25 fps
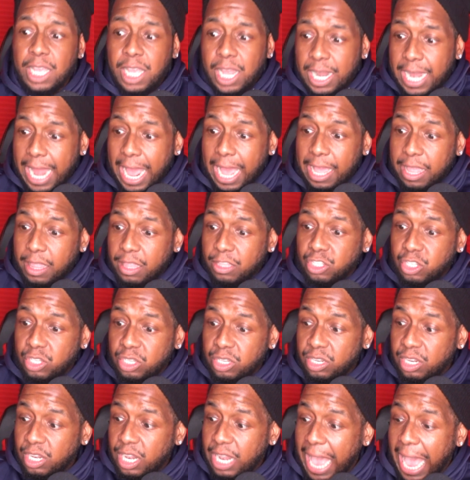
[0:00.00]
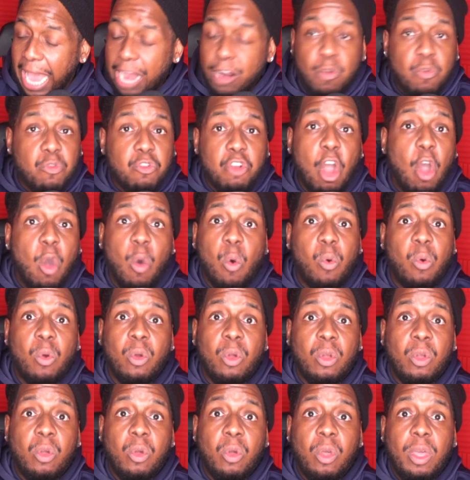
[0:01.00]
Now, I don't know
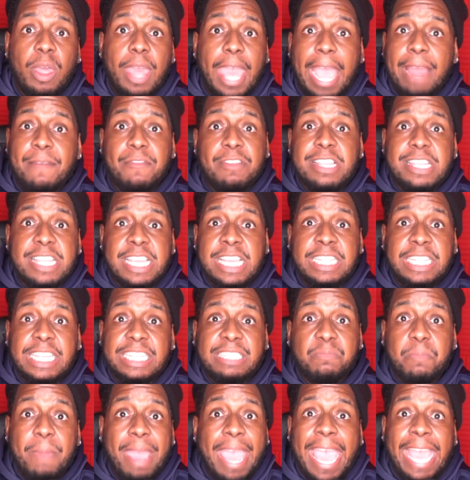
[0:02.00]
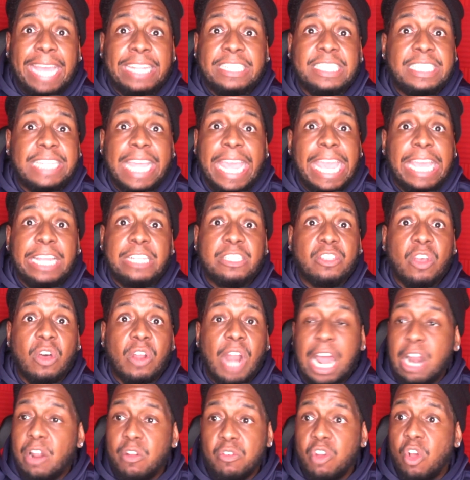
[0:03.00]
everything this man stands on.
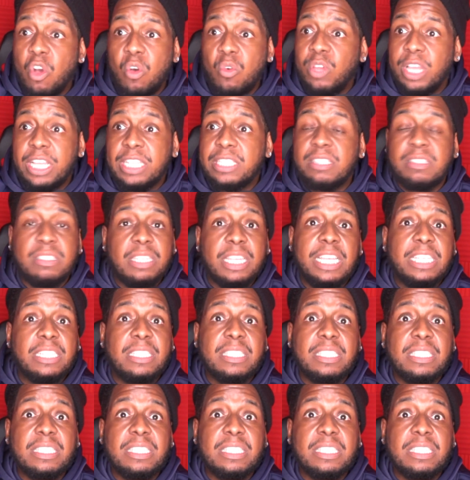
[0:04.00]
I don't know his